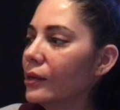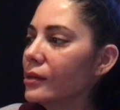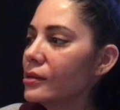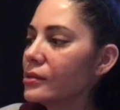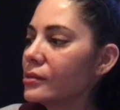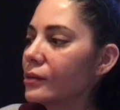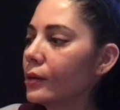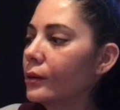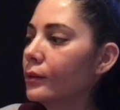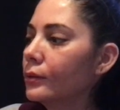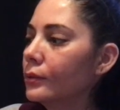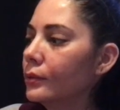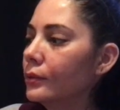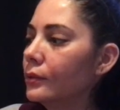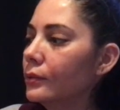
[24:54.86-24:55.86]

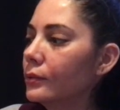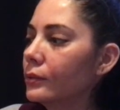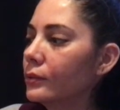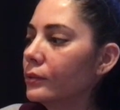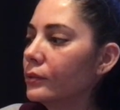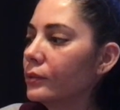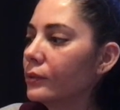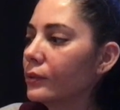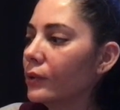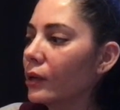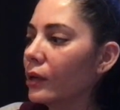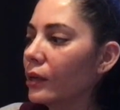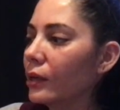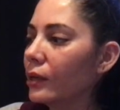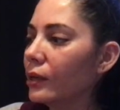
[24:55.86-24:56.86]
So
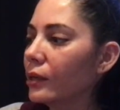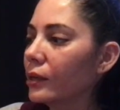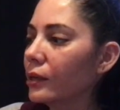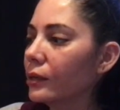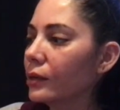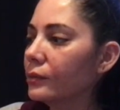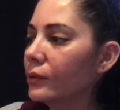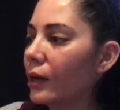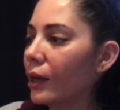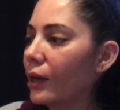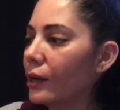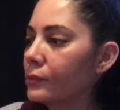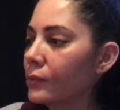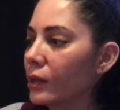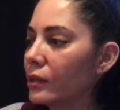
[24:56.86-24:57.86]
when I
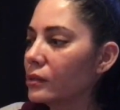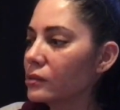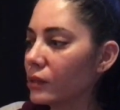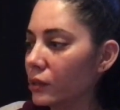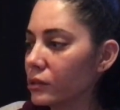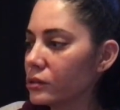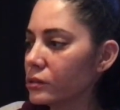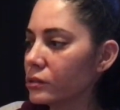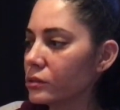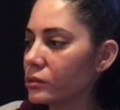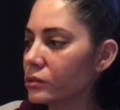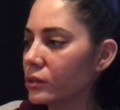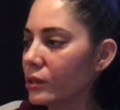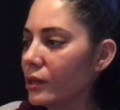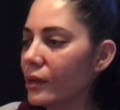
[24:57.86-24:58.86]
had my second
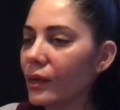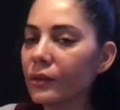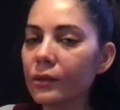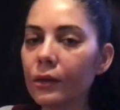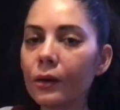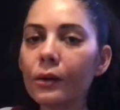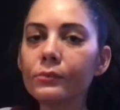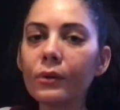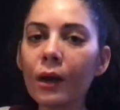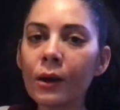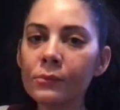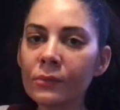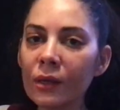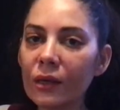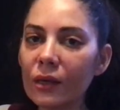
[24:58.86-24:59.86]
surgery, he ended up
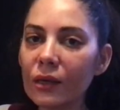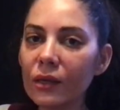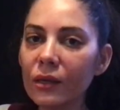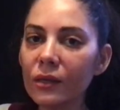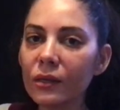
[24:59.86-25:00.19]
coming